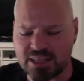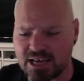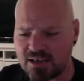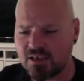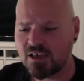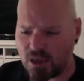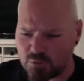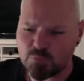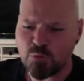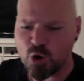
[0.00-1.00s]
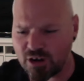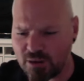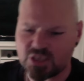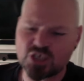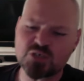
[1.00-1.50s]
that? It was more
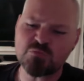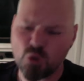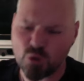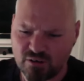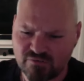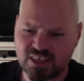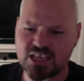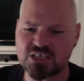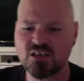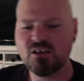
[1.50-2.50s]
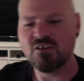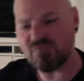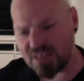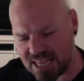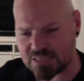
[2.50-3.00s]
images, more of this for
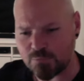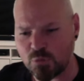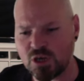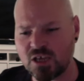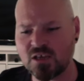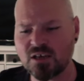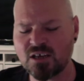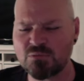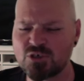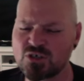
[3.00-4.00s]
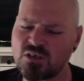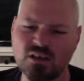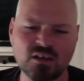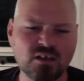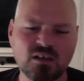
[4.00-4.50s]
less money. And it was just
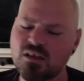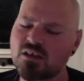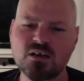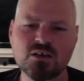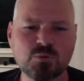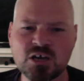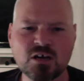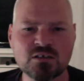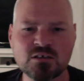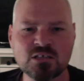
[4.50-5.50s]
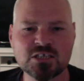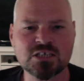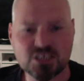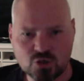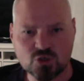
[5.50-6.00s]
like, guys, we can't do this.
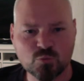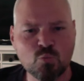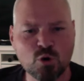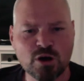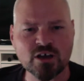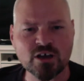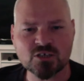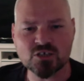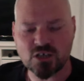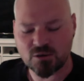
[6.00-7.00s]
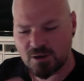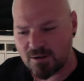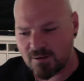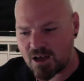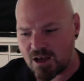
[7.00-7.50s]
This doesn't work. So
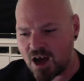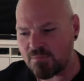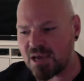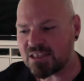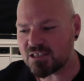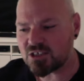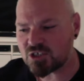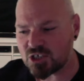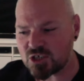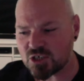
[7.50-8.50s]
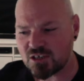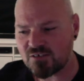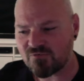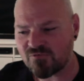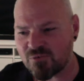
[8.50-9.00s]
I made the decision
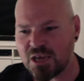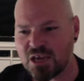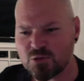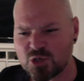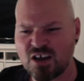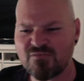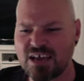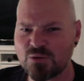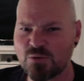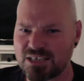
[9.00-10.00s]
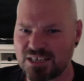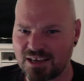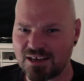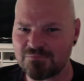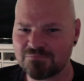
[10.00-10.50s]
that for me, I was kind of out of the wedding
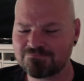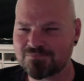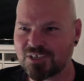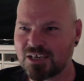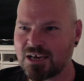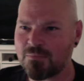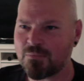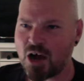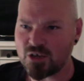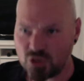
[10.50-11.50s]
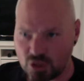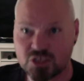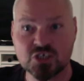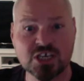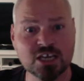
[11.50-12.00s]
game. Um, I do it as
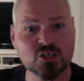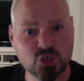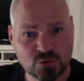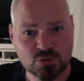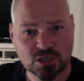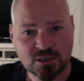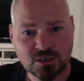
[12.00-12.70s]
a second shooter.